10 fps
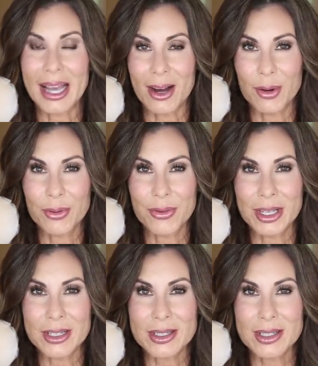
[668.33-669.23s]

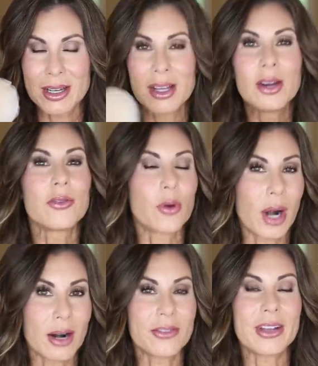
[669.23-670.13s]
outfit
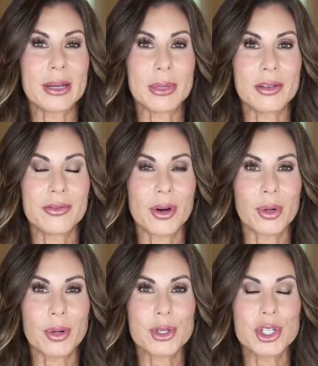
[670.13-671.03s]
for our family
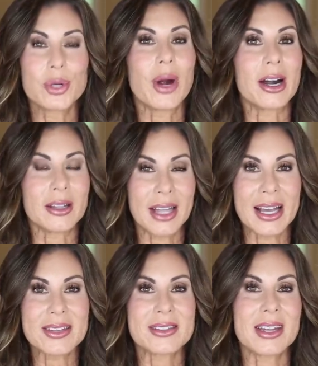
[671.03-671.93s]
photo shoot. Our
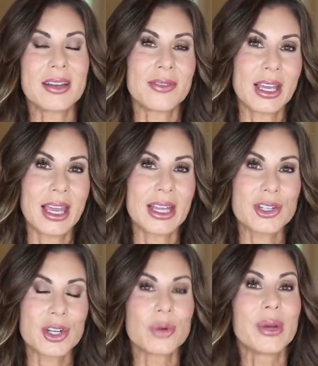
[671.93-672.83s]
last day of
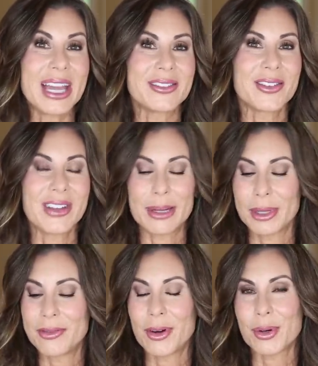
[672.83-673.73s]
vacation, we have a
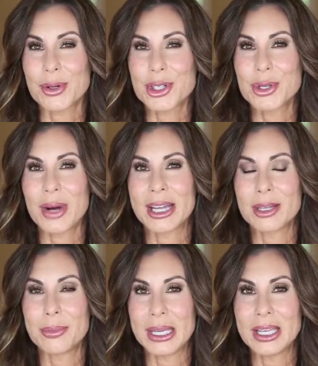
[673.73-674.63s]
family photo shoot on
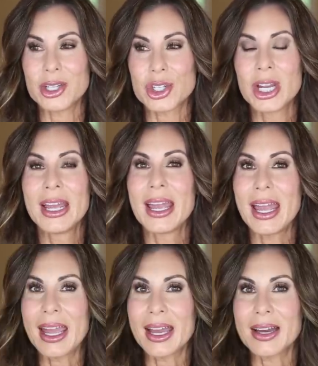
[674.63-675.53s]
the beach,
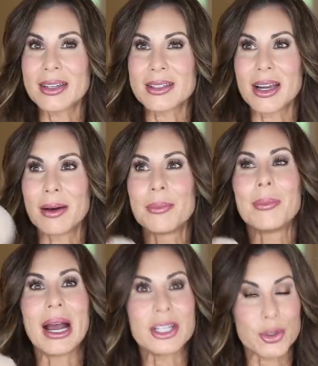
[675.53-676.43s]
and
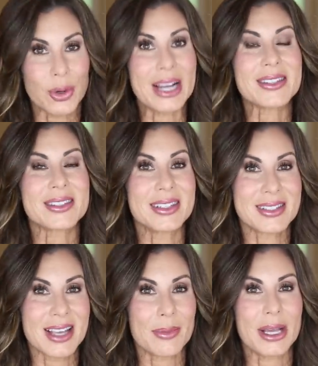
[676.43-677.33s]
my dress
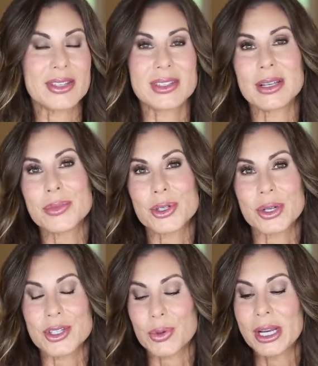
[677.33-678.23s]
is at my
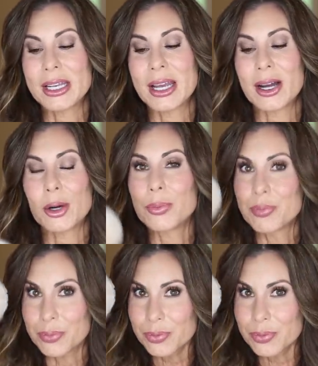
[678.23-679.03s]
seamstress right now.